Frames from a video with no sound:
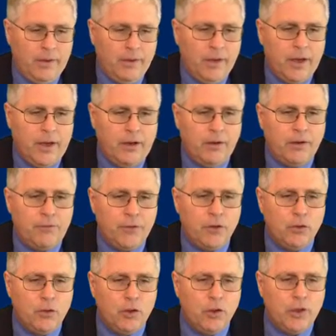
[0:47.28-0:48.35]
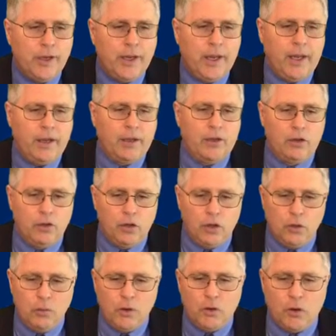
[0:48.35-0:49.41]
Now, if you look at
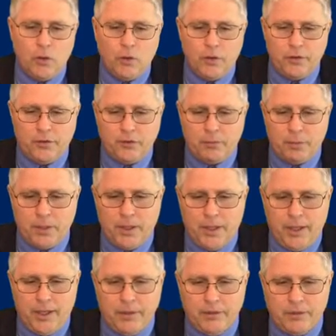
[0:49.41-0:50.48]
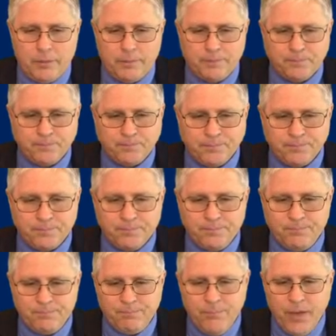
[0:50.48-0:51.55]
global corn supplies,
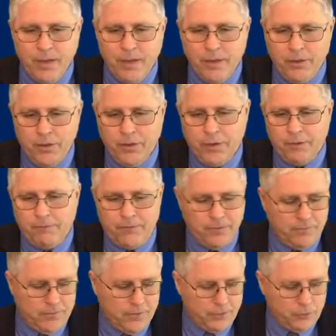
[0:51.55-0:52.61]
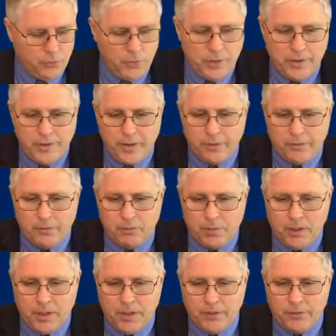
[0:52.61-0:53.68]
they're at a 53-day
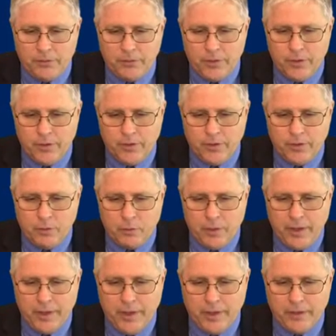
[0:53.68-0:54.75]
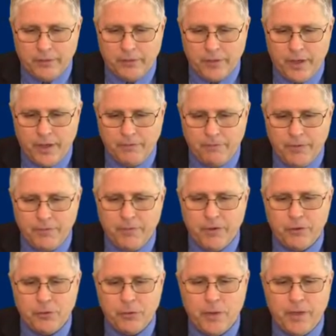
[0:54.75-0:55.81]
supply you see here on the right-hand side.
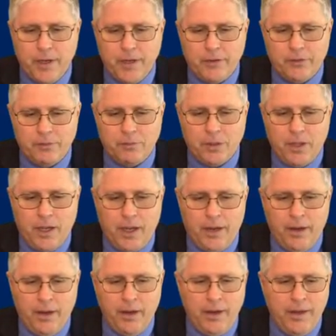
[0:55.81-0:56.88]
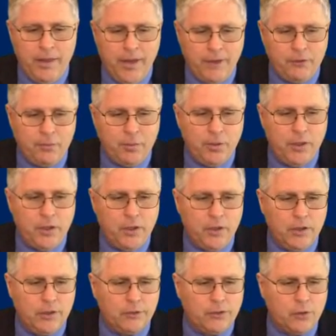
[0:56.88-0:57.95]
53-day supply. That's pretty
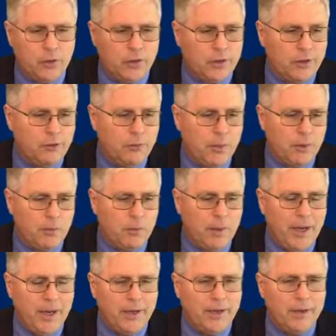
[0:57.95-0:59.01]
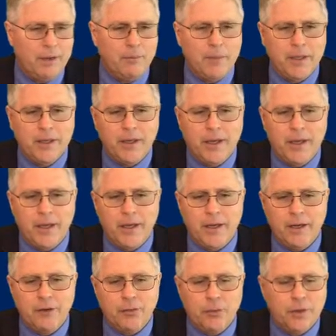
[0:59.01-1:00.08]
good historically. Remember back in the
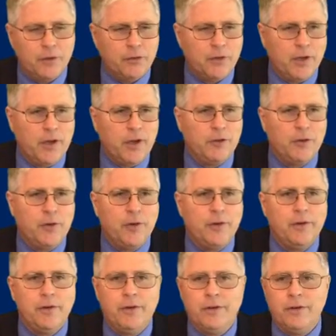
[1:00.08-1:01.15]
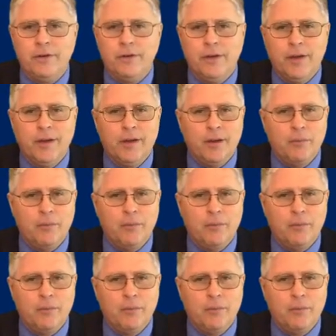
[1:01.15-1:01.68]
mid-80s when it was about 165-day,